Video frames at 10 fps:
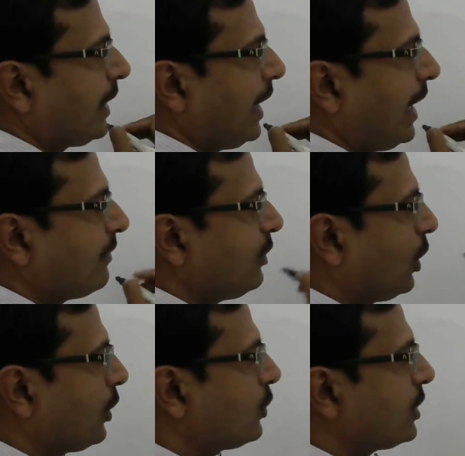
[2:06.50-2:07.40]
And we
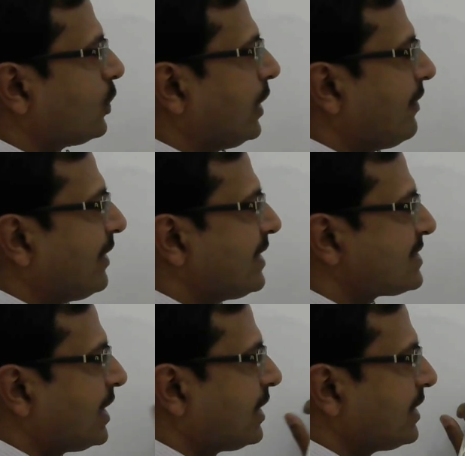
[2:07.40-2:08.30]
all know that 21 is
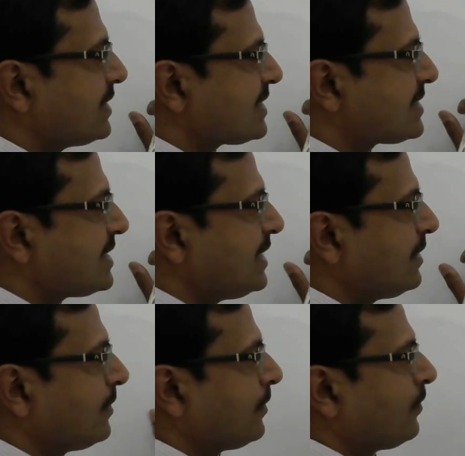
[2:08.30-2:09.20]
greater than
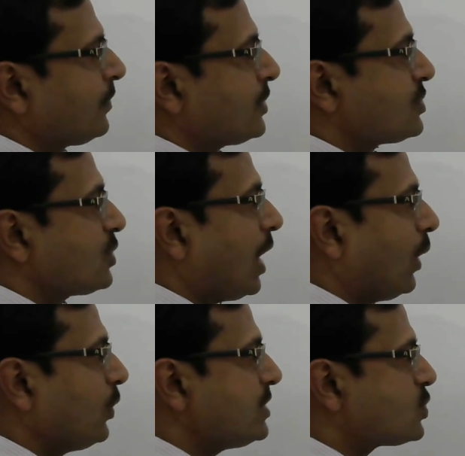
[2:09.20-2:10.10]
16. So
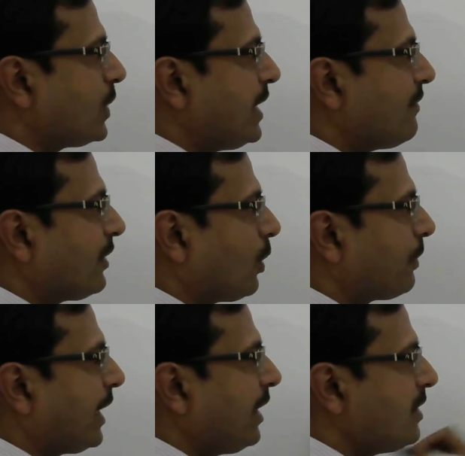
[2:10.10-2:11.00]
how is 21
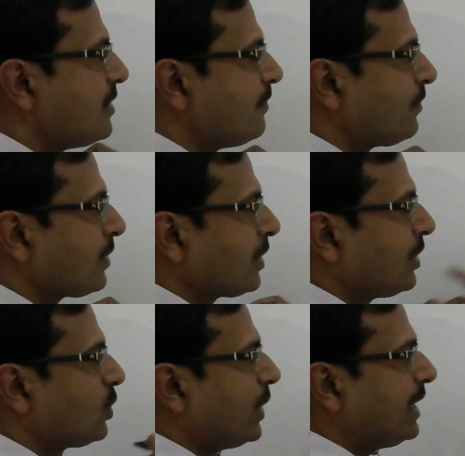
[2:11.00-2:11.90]
obtained?
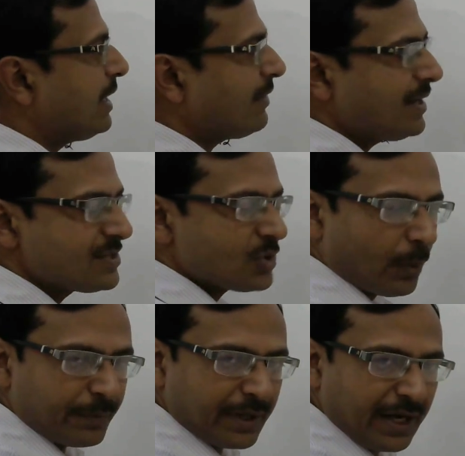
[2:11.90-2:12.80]
21 is
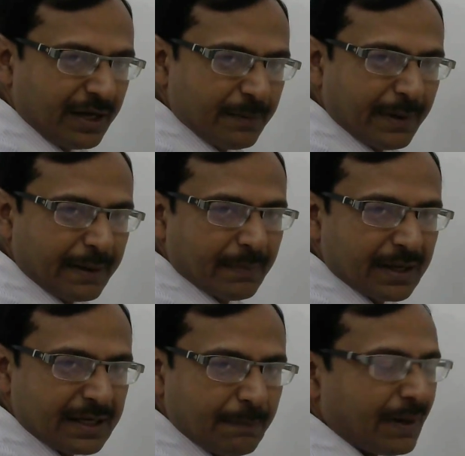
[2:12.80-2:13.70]
obtained by
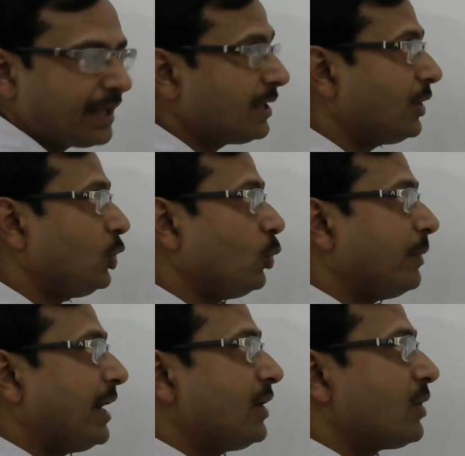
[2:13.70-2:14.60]
multiplying the
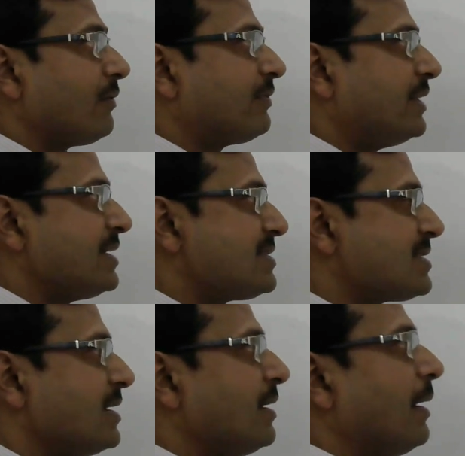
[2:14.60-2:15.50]
numerator of
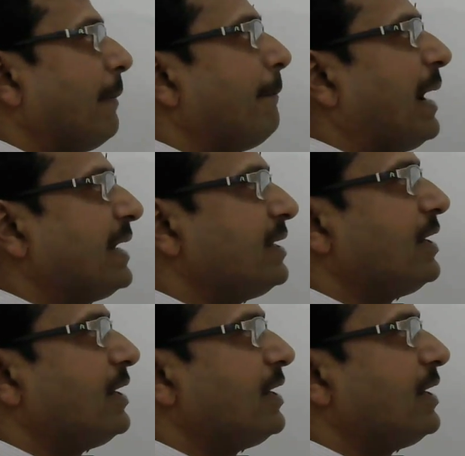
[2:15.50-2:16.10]
this by the